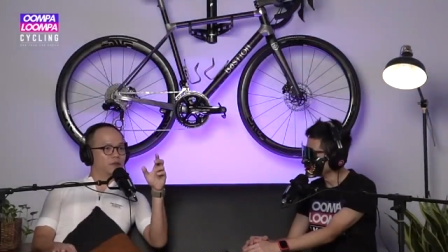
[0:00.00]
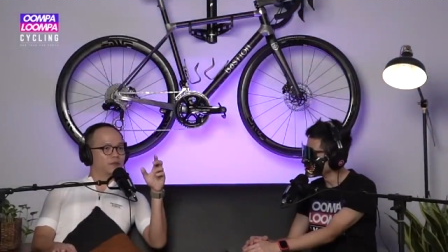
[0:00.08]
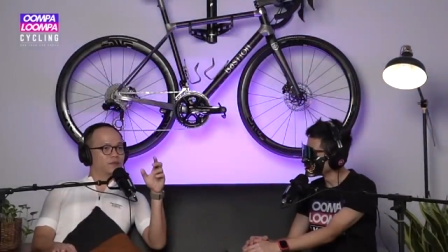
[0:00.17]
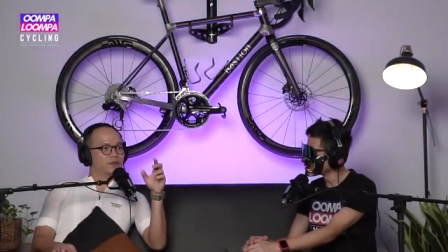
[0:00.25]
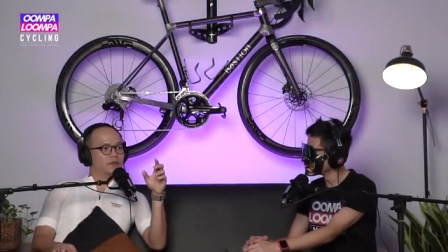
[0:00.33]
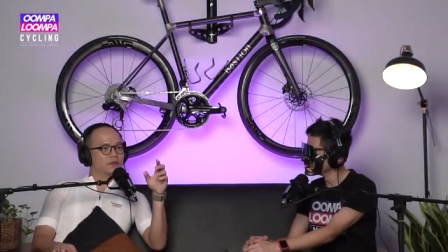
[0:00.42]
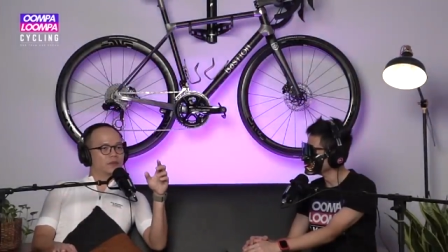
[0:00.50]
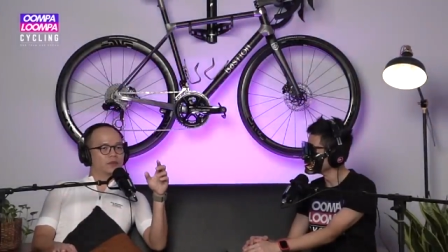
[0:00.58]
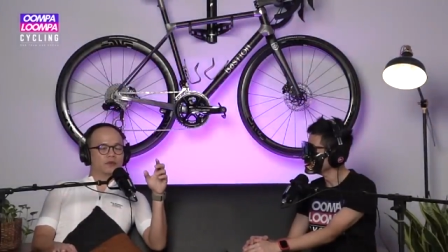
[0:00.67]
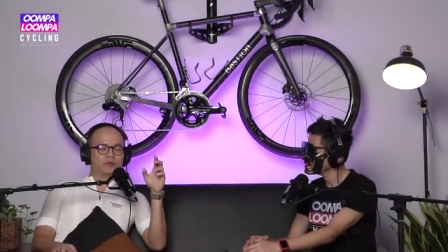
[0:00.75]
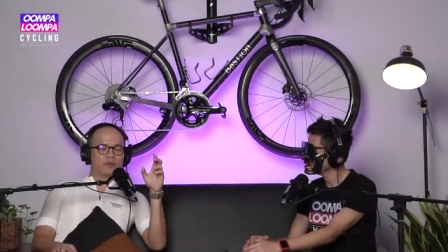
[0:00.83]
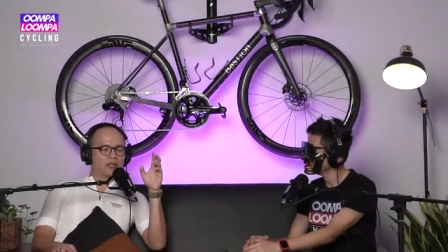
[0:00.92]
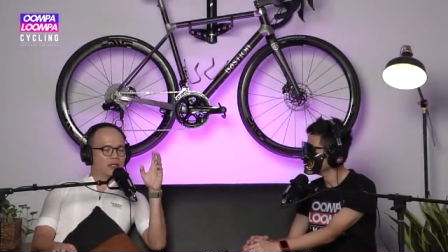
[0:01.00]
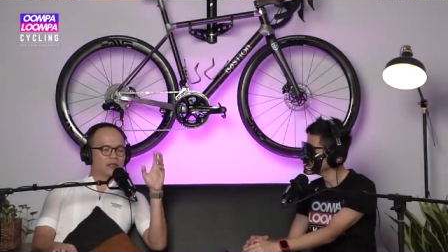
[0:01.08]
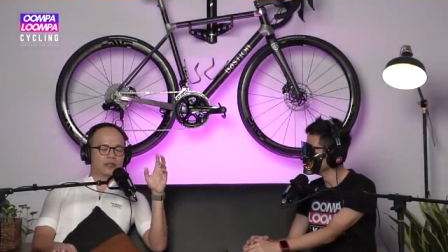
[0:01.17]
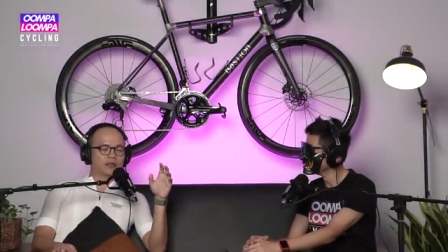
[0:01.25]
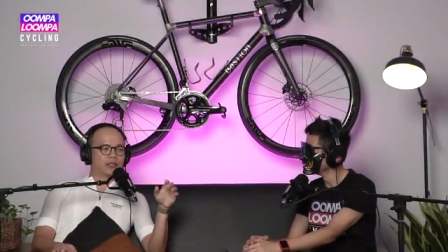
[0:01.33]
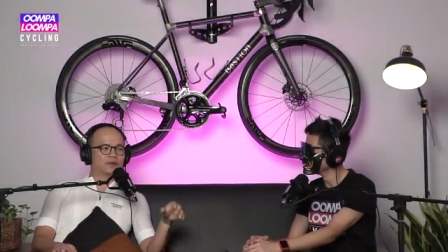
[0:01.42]
SL7s. Ah. Too many
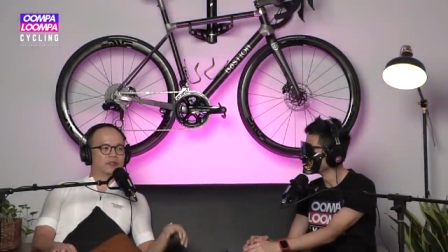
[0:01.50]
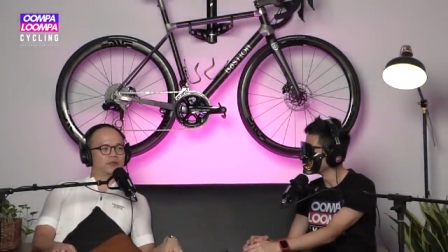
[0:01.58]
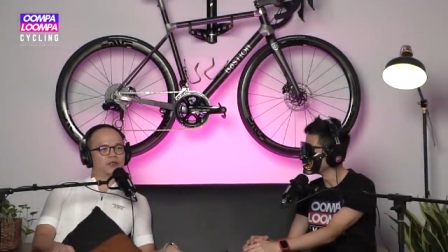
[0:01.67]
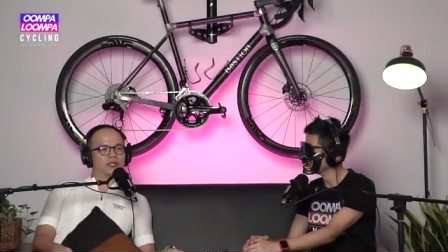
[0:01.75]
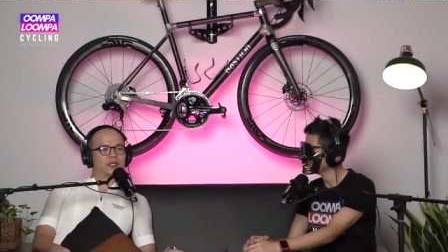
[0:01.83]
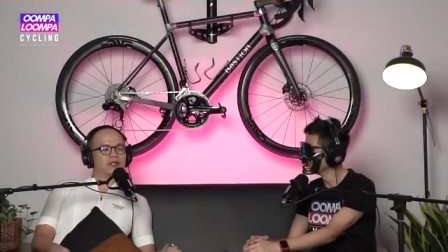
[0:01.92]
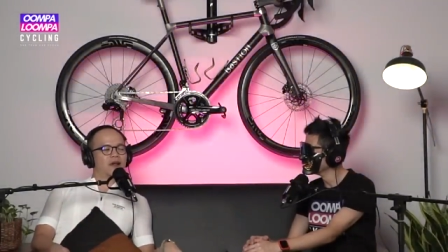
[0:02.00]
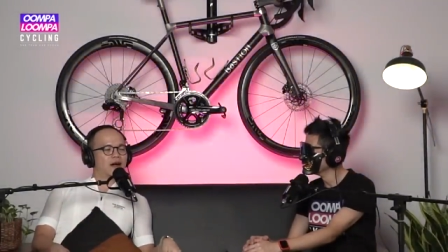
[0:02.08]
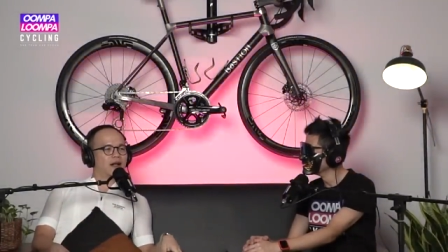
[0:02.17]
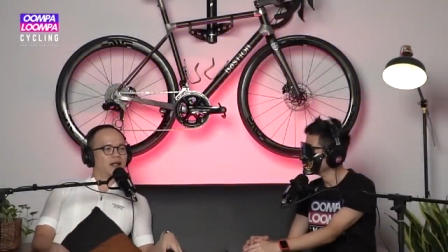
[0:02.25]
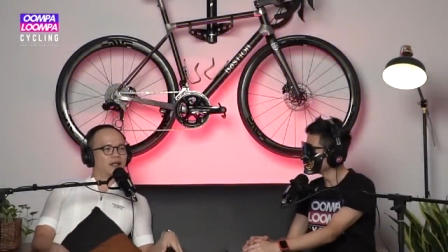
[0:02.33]
SL7s. Really. Yeah.